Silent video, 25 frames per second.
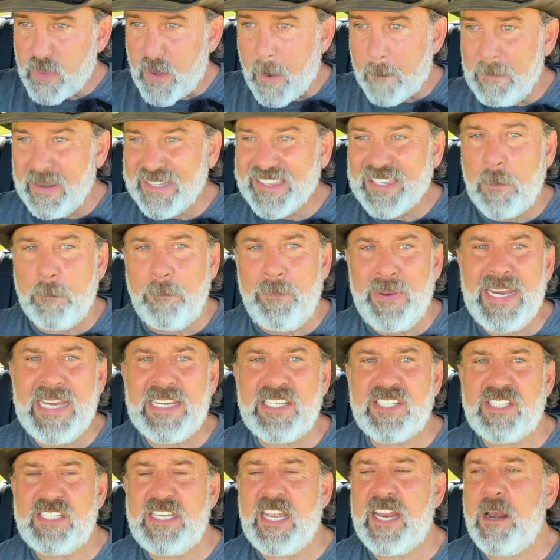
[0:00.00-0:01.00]
But the
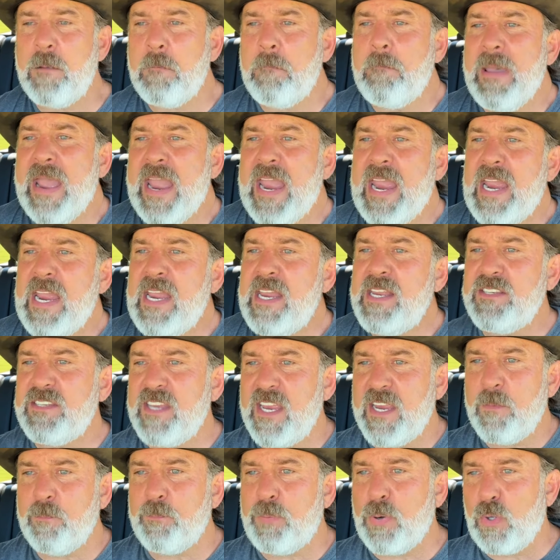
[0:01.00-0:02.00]
Beast did
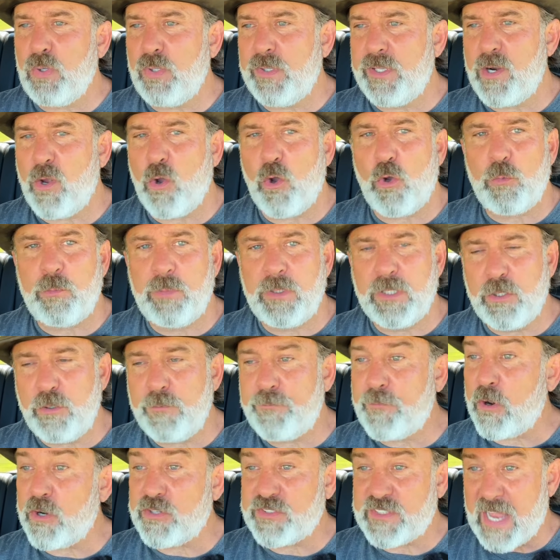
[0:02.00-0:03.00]
amazing pulling old Blue.
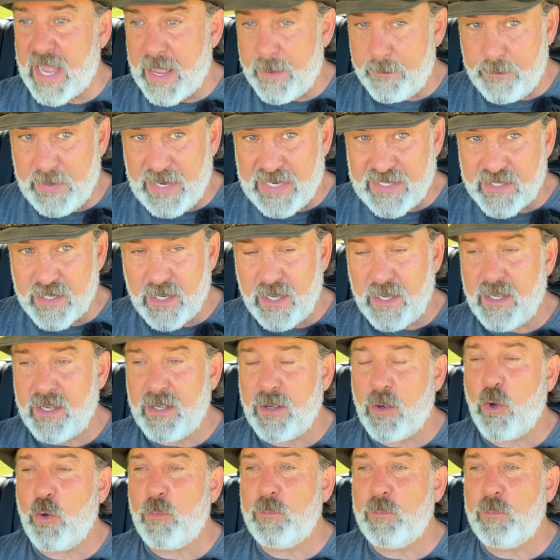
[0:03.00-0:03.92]
First time the Beast has